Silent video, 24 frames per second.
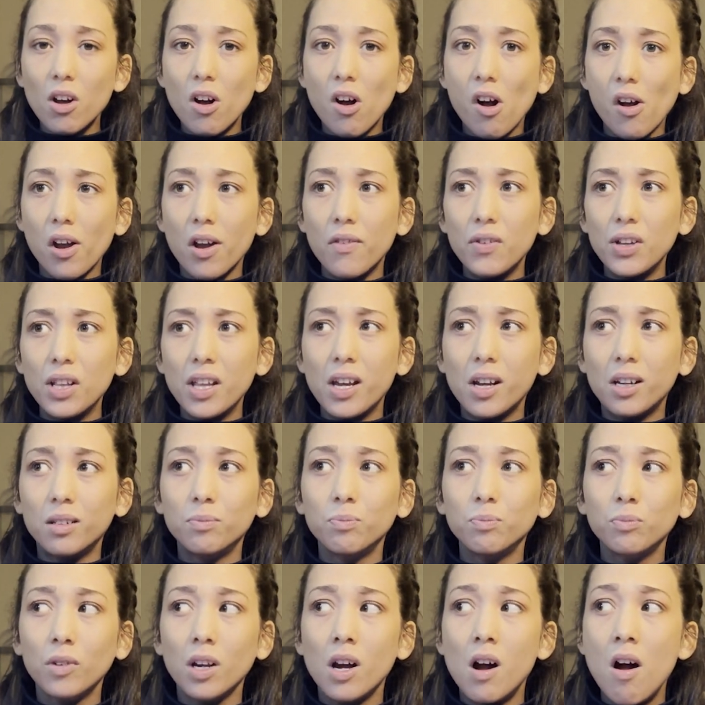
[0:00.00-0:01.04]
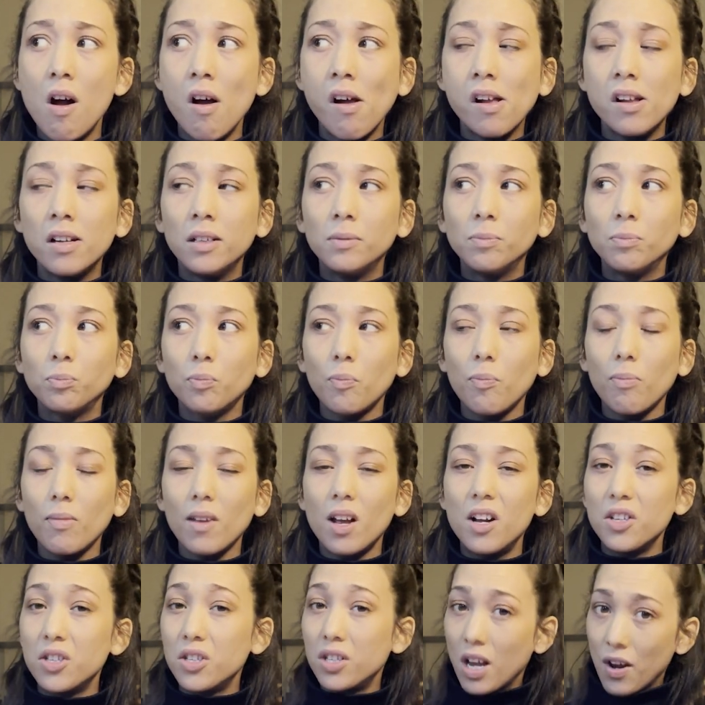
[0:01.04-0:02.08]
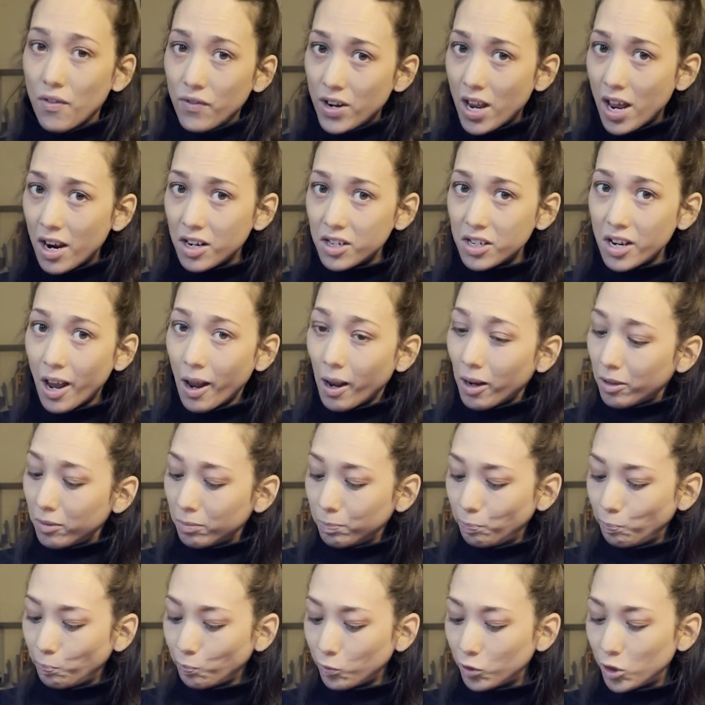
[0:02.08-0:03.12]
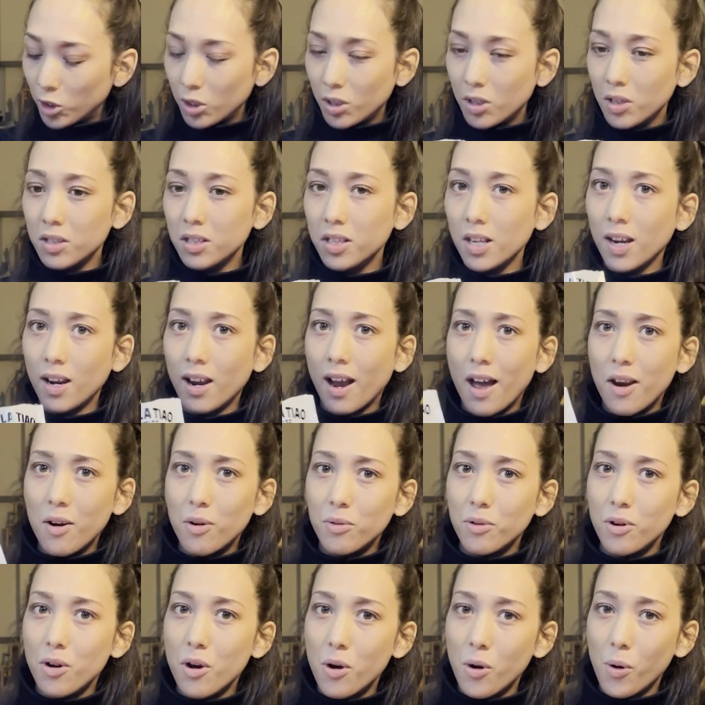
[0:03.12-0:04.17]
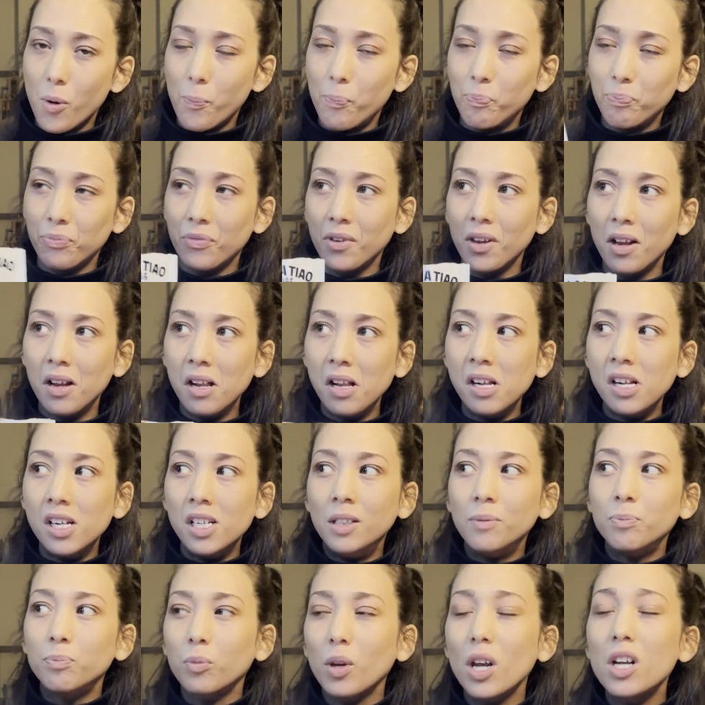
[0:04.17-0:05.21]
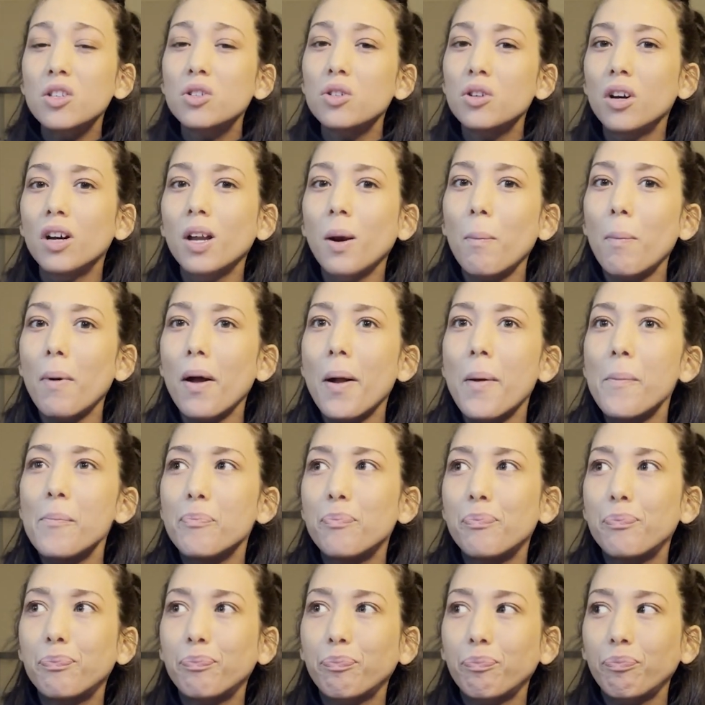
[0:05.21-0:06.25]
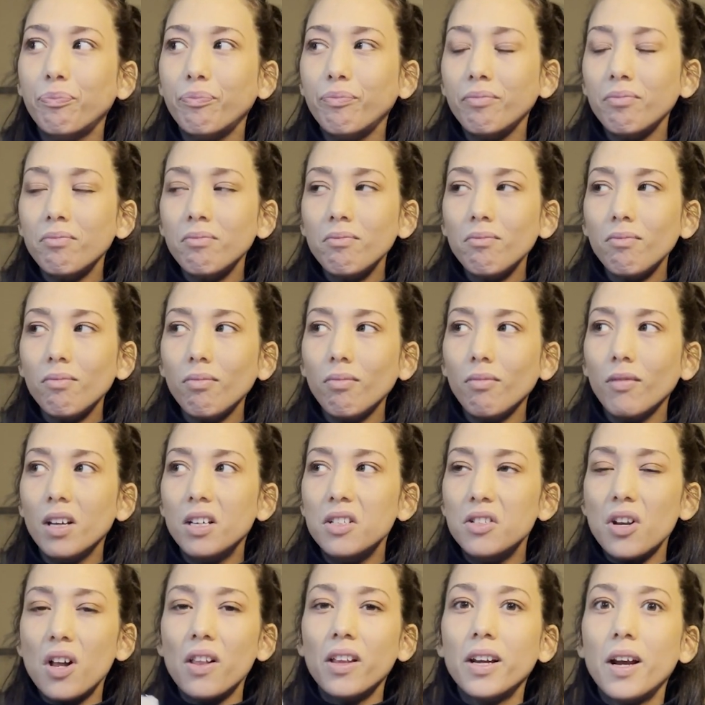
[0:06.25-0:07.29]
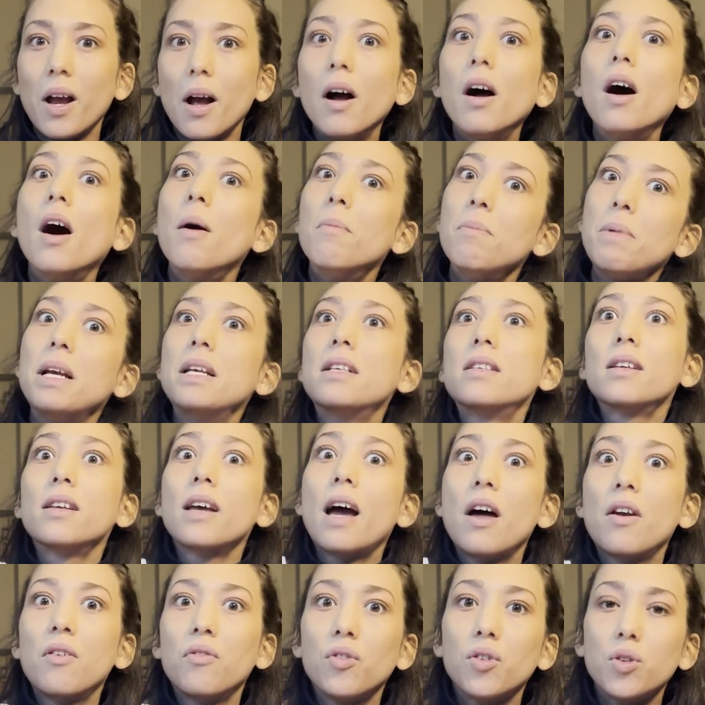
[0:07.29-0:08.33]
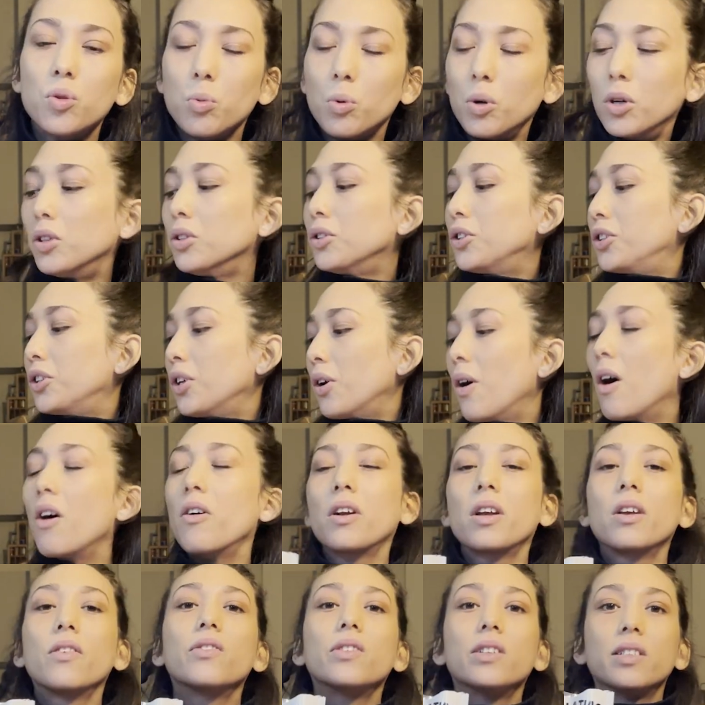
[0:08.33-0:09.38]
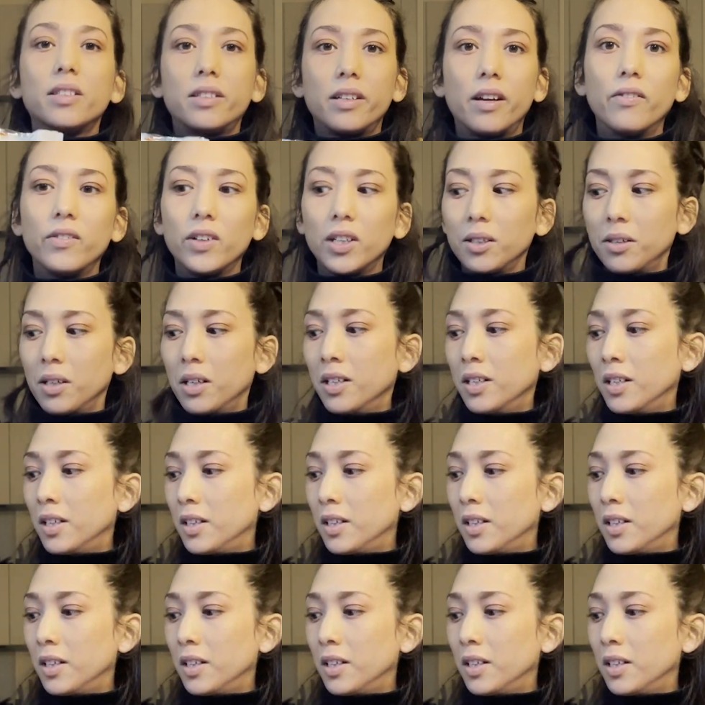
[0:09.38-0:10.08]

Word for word: I'll give it like a 7 out of 10 just because like I don't know. It's good, but it's not like amazing out of this world, so I'll give it a 7.